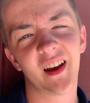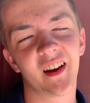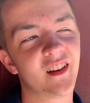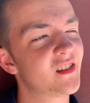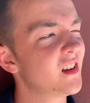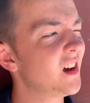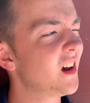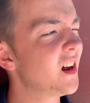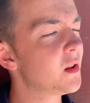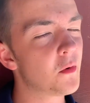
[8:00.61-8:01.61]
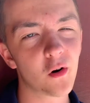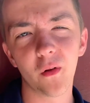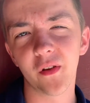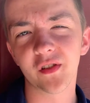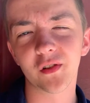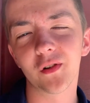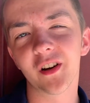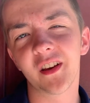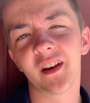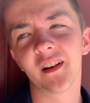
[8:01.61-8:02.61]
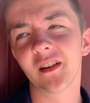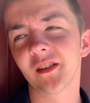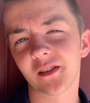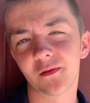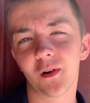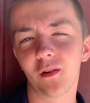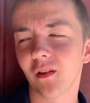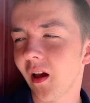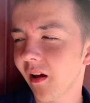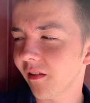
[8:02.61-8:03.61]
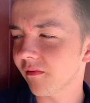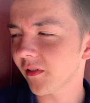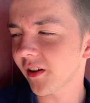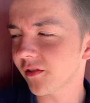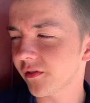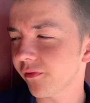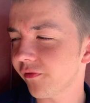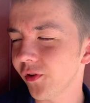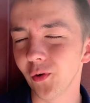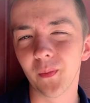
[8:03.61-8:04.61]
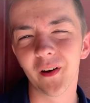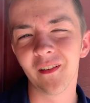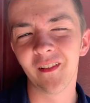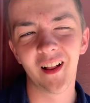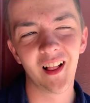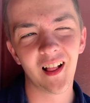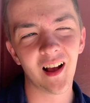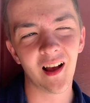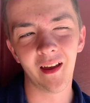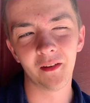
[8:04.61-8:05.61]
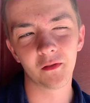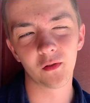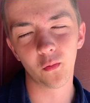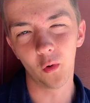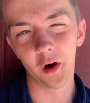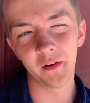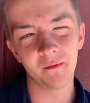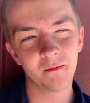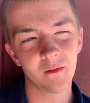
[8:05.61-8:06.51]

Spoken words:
I guess the moral of the story here is, well, I guess there's a few, but one,